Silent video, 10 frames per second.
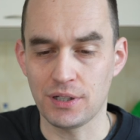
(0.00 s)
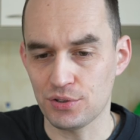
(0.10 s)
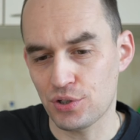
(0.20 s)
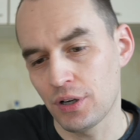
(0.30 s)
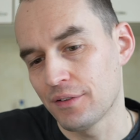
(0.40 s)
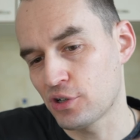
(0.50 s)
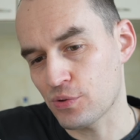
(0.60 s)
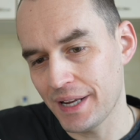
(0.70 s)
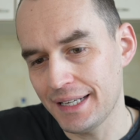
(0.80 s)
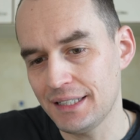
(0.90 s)
at Cultured Code have
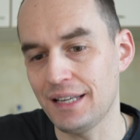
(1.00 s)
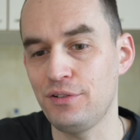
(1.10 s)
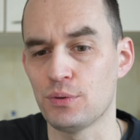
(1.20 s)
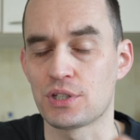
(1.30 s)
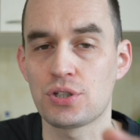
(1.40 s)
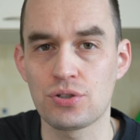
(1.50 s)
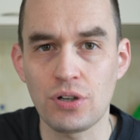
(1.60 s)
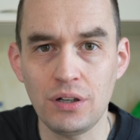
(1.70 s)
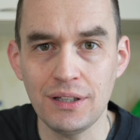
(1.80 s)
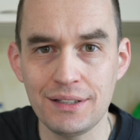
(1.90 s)
created. If you
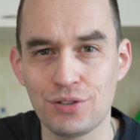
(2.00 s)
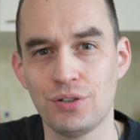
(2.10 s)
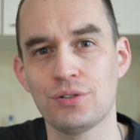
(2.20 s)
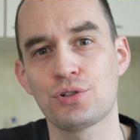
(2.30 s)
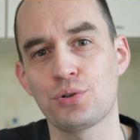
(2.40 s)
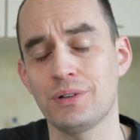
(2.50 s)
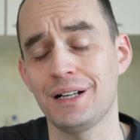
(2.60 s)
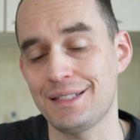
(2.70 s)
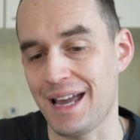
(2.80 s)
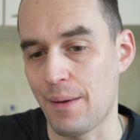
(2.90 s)
install it to your
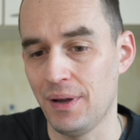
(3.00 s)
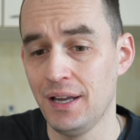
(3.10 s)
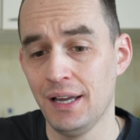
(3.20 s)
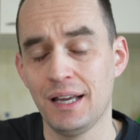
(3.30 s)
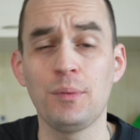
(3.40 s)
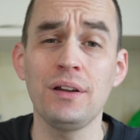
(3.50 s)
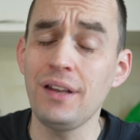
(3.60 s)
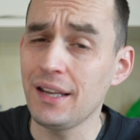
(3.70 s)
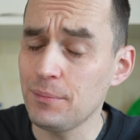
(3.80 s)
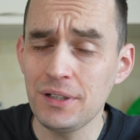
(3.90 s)
Shortcuts app, I'm
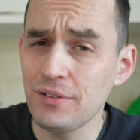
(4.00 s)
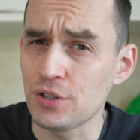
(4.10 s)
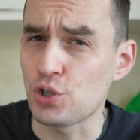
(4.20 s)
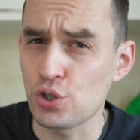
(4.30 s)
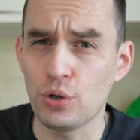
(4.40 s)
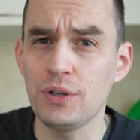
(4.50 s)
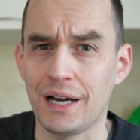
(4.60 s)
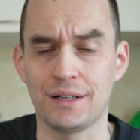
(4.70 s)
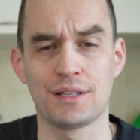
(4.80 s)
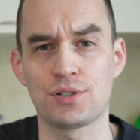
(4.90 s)
not even gonna show you
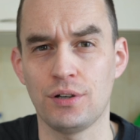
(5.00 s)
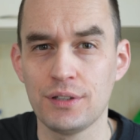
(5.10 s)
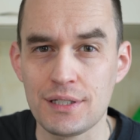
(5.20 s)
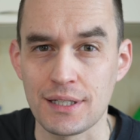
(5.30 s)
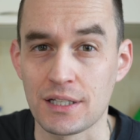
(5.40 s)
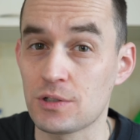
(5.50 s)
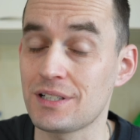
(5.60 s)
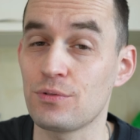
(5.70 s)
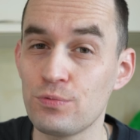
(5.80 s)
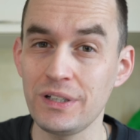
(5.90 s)
how to install these things
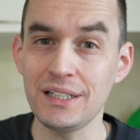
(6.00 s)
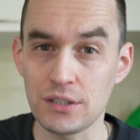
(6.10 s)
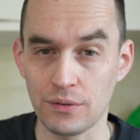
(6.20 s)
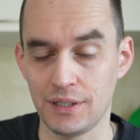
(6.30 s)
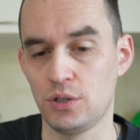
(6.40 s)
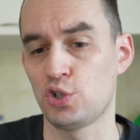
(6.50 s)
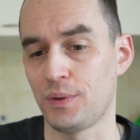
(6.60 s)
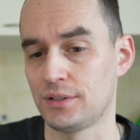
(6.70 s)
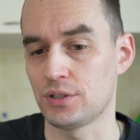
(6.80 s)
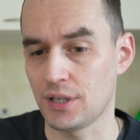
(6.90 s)
because I really don't think you should
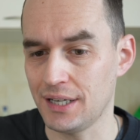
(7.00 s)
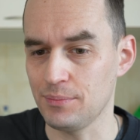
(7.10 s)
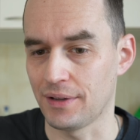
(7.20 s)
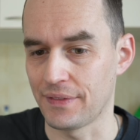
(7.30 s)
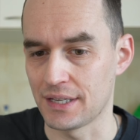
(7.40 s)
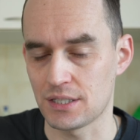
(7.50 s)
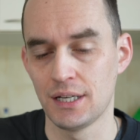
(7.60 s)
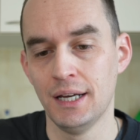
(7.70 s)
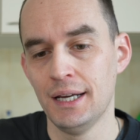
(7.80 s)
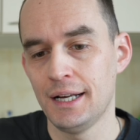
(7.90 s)
spend your time on this.
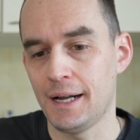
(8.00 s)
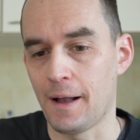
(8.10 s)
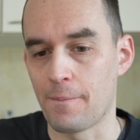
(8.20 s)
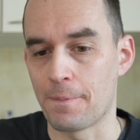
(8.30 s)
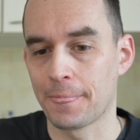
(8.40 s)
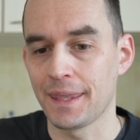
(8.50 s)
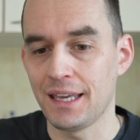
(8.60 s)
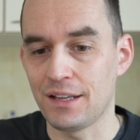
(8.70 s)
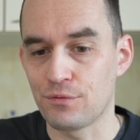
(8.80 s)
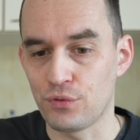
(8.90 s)

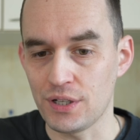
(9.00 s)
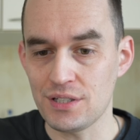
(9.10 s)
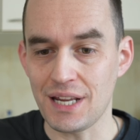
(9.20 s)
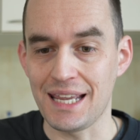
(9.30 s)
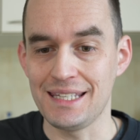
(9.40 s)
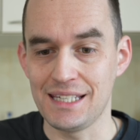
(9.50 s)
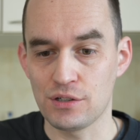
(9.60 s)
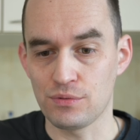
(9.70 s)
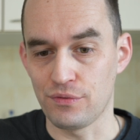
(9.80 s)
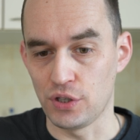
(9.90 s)
It runs a
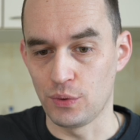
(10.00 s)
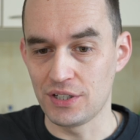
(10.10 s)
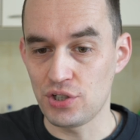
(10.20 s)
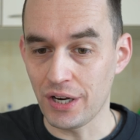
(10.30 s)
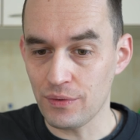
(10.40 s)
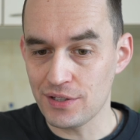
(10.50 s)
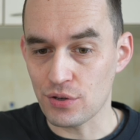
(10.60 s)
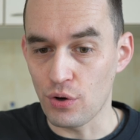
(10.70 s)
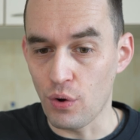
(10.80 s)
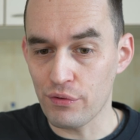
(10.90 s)
year review. It generates
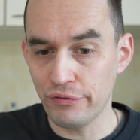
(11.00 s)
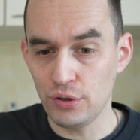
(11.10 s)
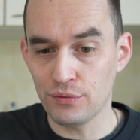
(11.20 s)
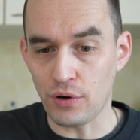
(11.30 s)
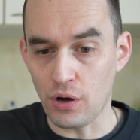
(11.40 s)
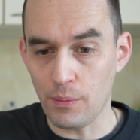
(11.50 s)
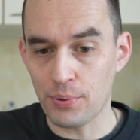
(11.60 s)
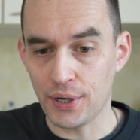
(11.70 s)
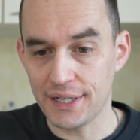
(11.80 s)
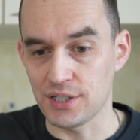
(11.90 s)
an overview of all
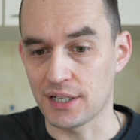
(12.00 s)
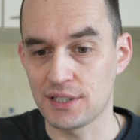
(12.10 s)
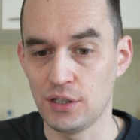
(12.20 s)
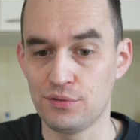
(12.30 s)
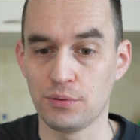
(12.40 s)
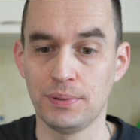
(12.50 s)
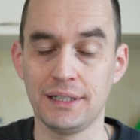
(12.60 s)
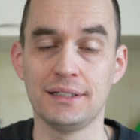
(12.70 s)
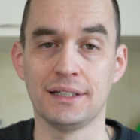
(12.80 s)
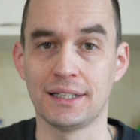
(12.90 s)
projects that you've
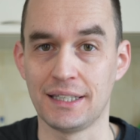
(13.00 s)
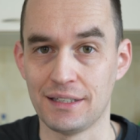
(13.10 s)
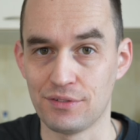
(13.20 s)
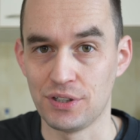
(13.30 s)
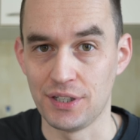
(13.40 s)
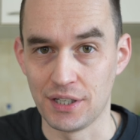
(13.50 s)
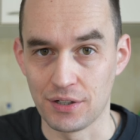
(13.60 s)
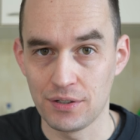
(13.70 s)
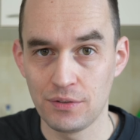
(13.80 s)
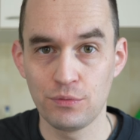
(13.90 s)
completed in a given
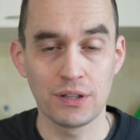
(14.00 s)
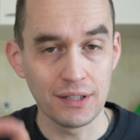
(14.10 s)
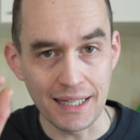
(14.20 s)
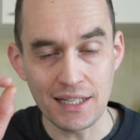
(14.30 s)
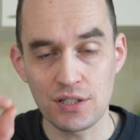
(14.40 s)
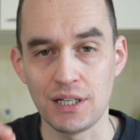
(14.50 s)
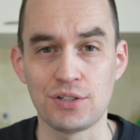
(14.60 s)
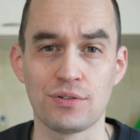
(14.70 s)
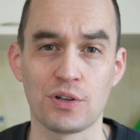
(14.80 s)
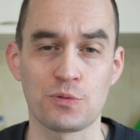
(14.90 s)
year with links to
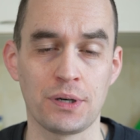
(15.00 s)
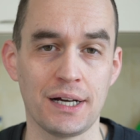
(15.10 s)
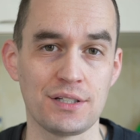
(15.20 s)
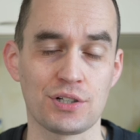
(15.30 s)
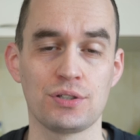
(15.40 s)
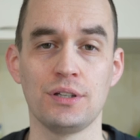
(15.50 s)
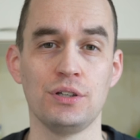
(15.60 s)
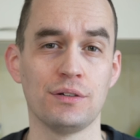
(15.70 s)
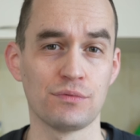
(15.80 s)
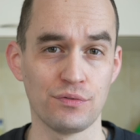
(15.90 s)
each of those projects so that
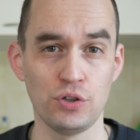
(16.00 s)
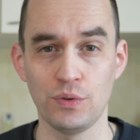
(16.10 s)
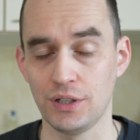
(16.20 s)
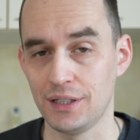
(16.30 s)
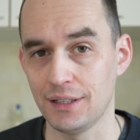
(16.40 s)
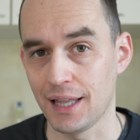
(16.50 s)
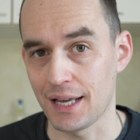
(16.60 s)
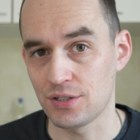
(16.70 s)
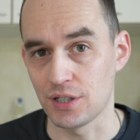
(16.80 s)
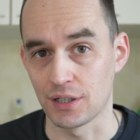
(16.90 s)
you can review what you did
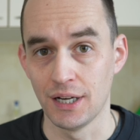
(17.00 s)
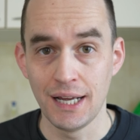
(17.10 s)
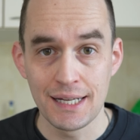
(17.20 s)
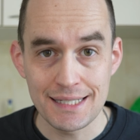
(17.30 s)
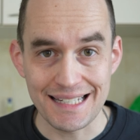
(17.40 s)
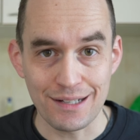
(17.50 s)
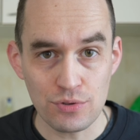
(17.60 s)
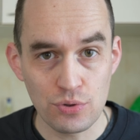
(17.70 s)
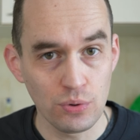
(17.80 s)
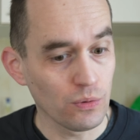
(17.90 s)
last year.
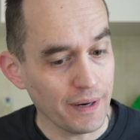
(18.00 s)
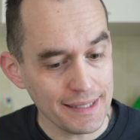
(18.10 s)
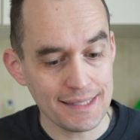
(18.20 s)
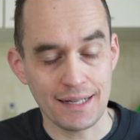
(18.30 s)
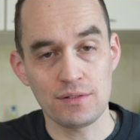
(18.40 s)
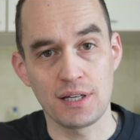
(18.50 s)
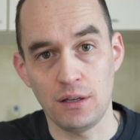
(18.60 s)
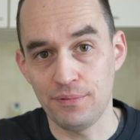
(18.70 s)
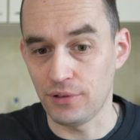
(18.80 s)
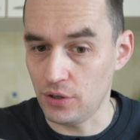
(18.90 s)
Sounds cool, right? Sounds
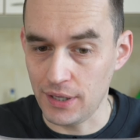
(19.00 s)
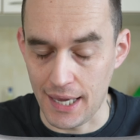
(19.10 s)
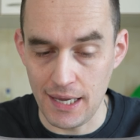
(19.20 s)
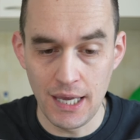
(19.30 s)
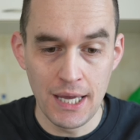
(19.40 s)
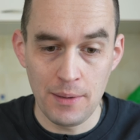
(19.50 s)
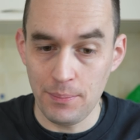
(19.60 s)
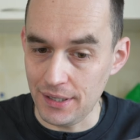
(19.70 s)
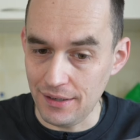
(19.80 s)
helpful, okay. But